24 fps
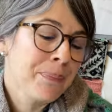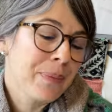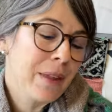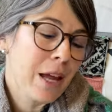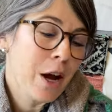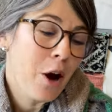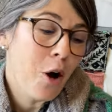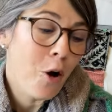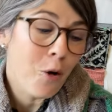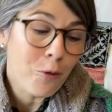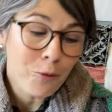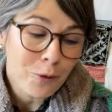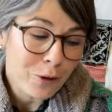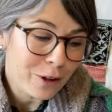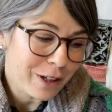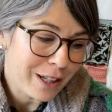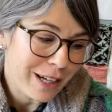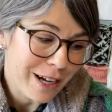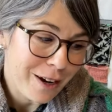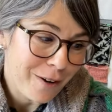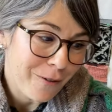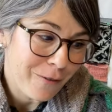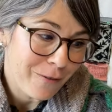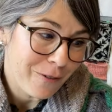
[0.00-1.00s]
Hopefully
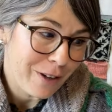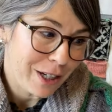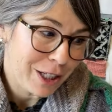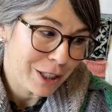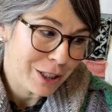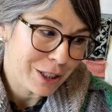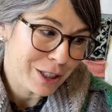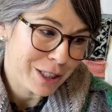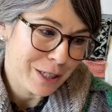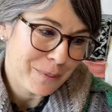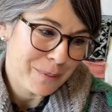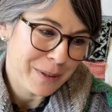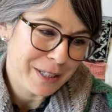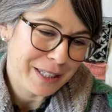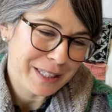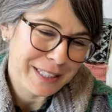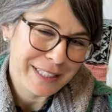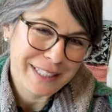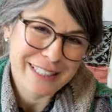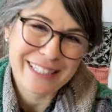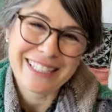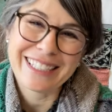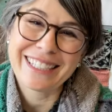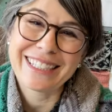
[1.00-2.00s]
I'll finish some of
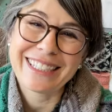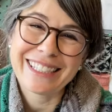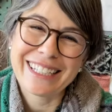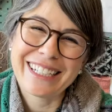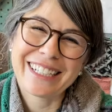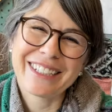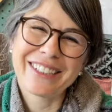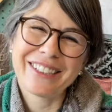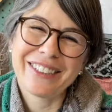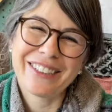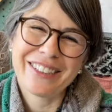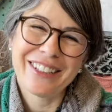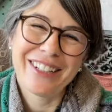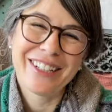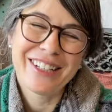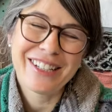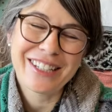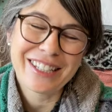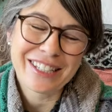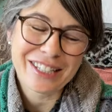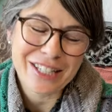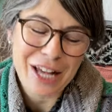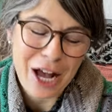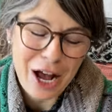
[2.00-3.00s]
these single
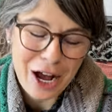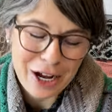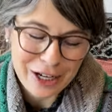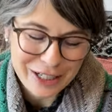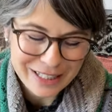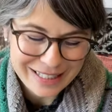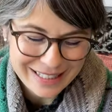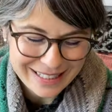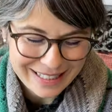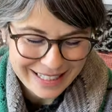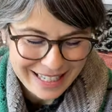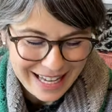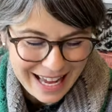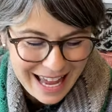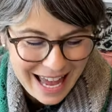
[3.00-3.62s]
socks.